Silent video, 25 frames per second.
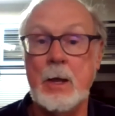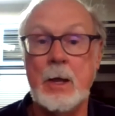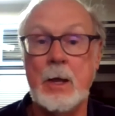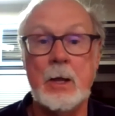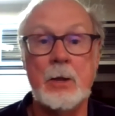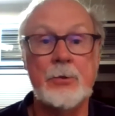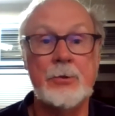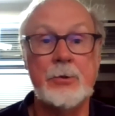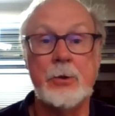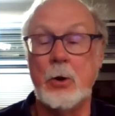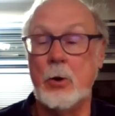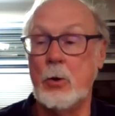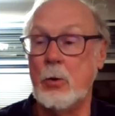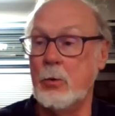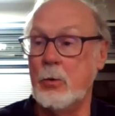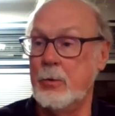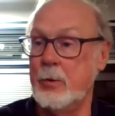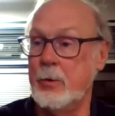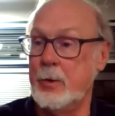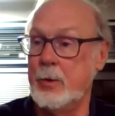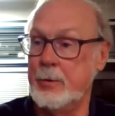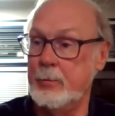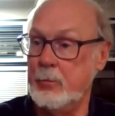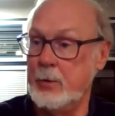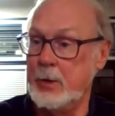And
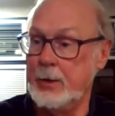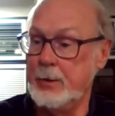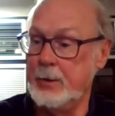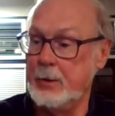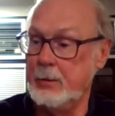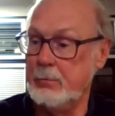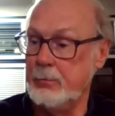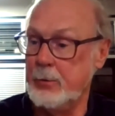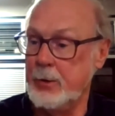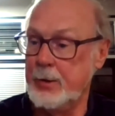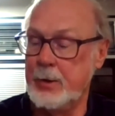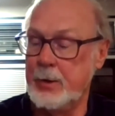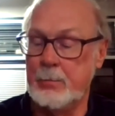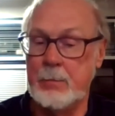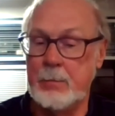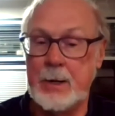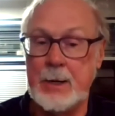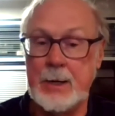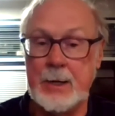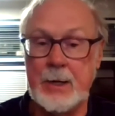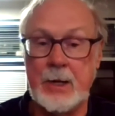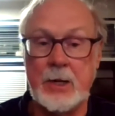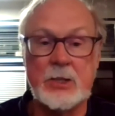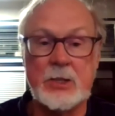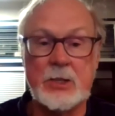so when the
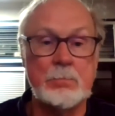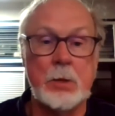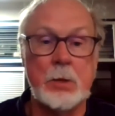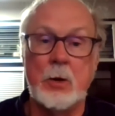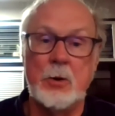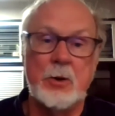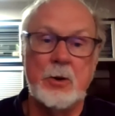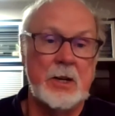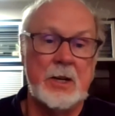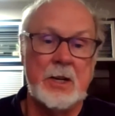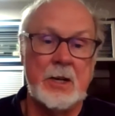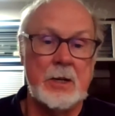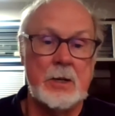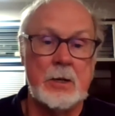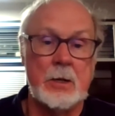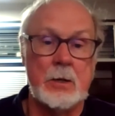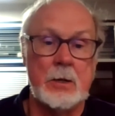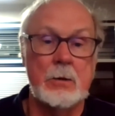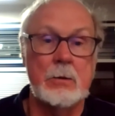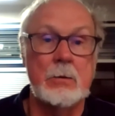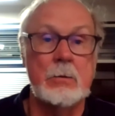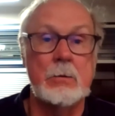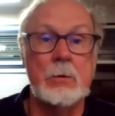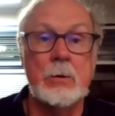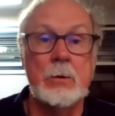mine exploded, it
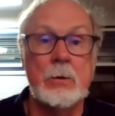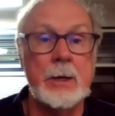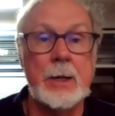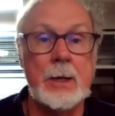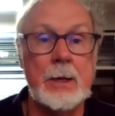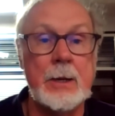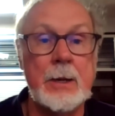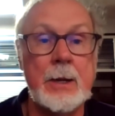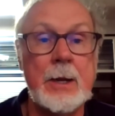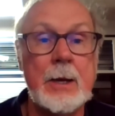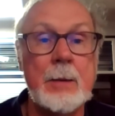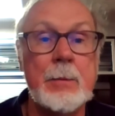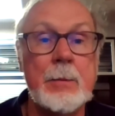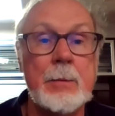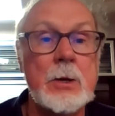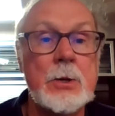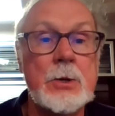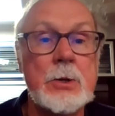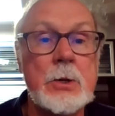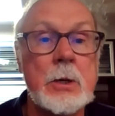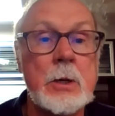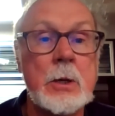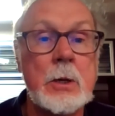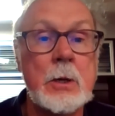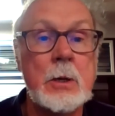didn't do any
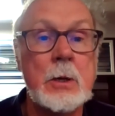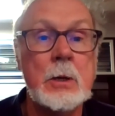damage.